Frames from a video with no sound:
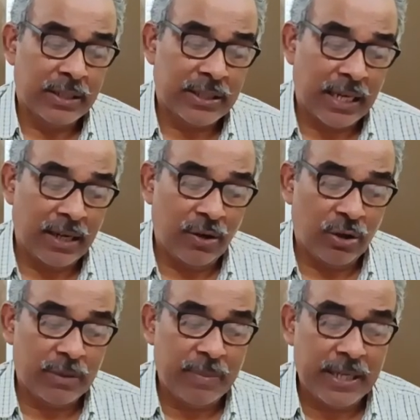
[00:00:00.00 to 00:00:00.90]
shall
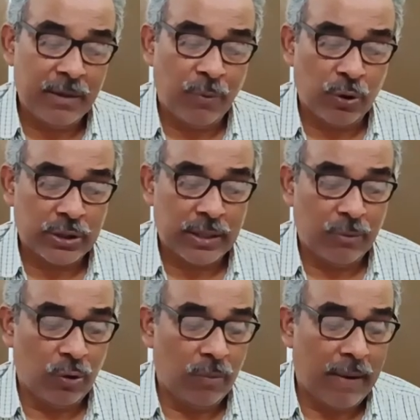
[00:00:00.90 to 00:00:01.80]
not be
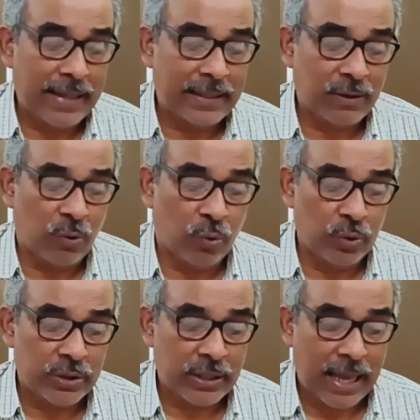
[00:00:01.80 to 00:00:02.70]
enforceable by the
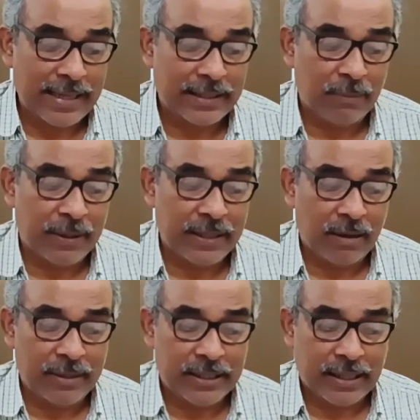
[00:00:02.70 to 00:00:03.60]
courts like the
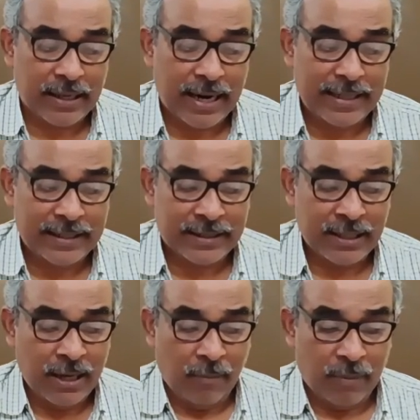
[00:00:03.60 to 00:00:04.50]
fundamental rights,
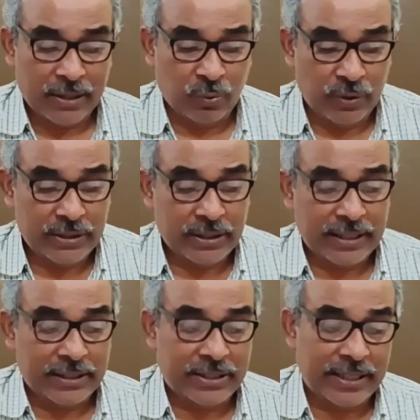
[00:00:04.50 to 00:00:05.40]
but which
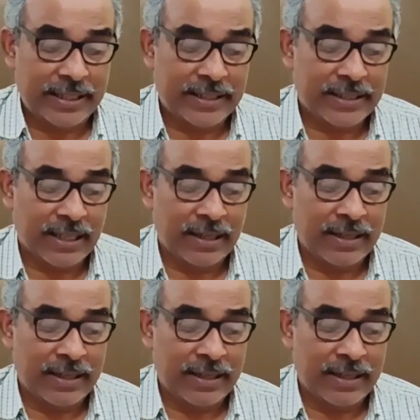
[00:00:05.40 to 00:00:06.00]
the state shall